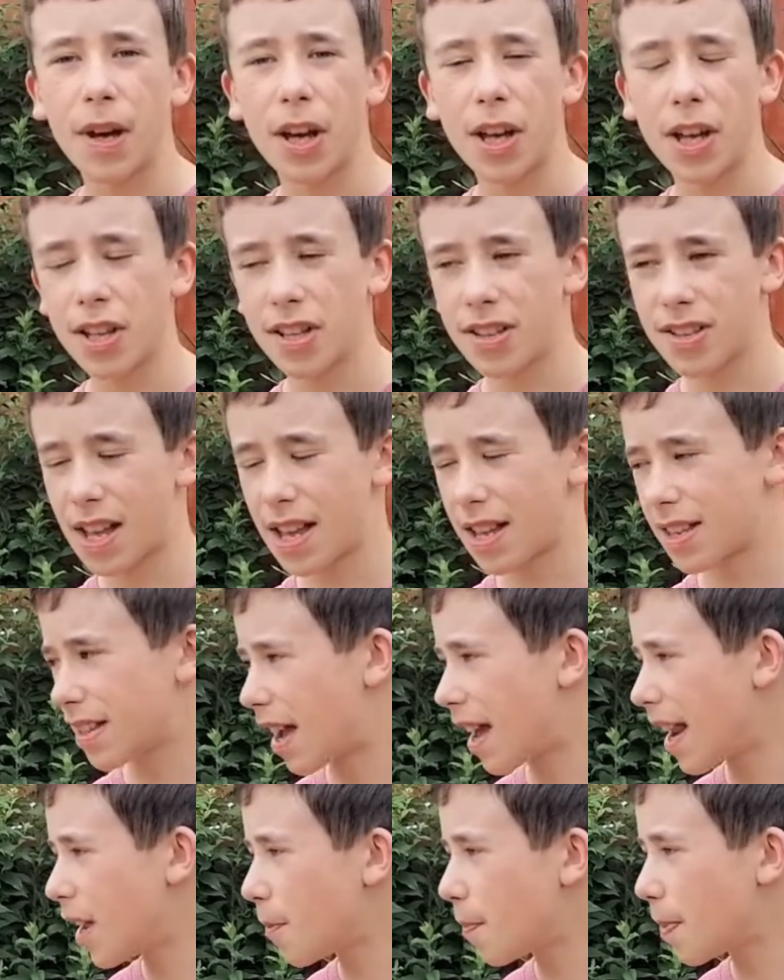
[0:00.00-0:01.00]
because there's
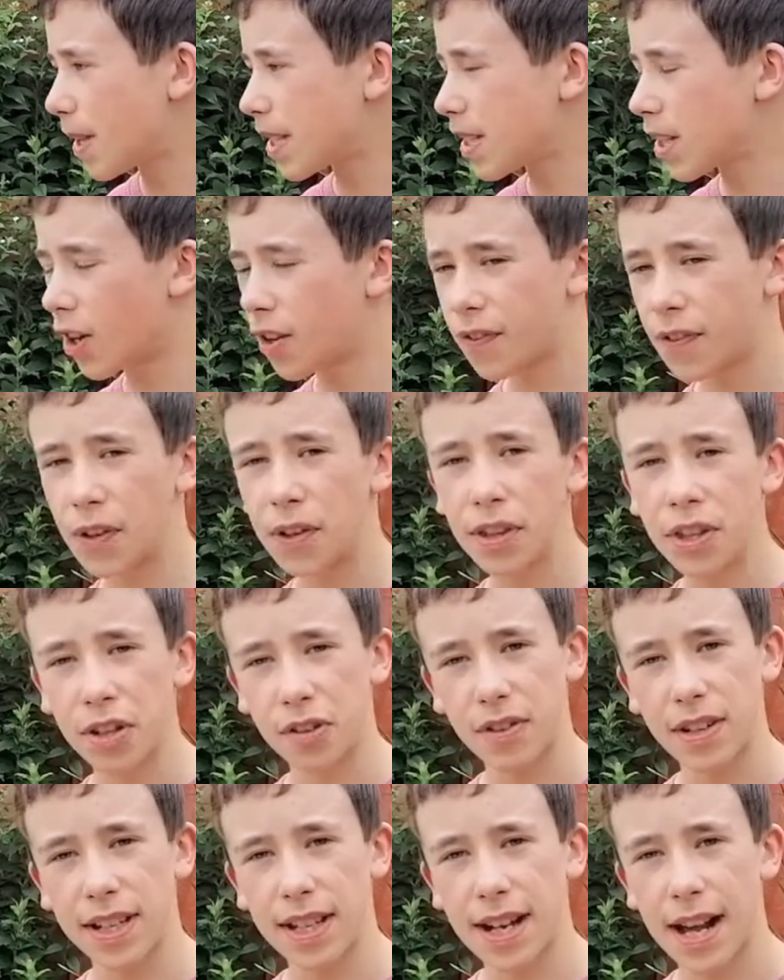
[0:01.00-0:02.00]
a little bit to go through on the
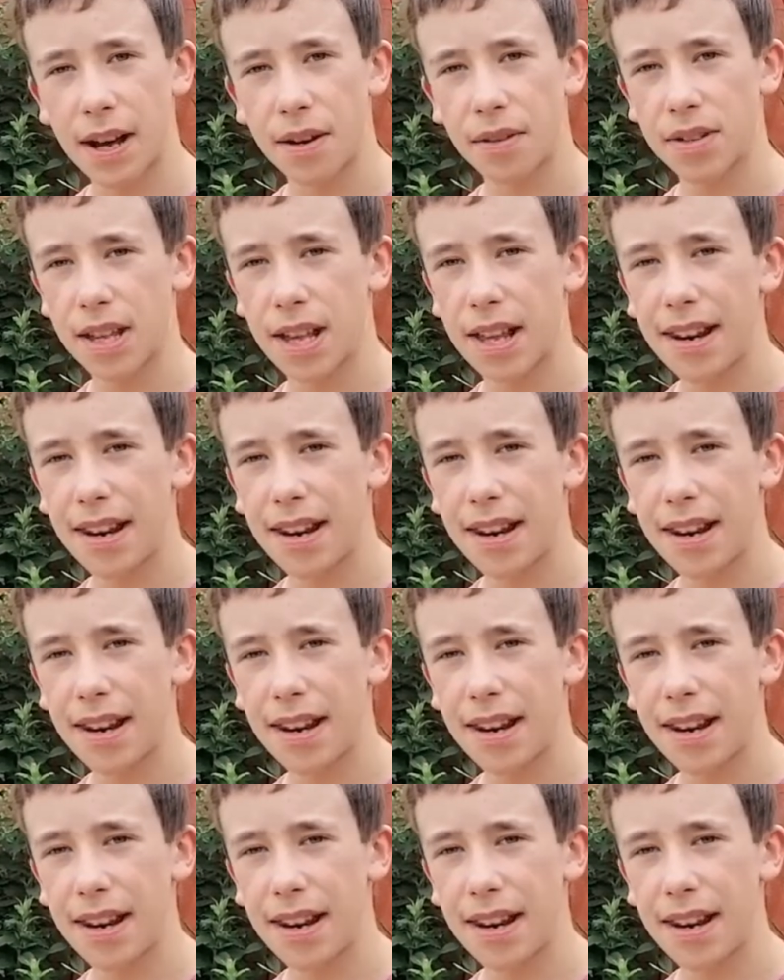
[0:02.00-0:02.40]
greenhouse,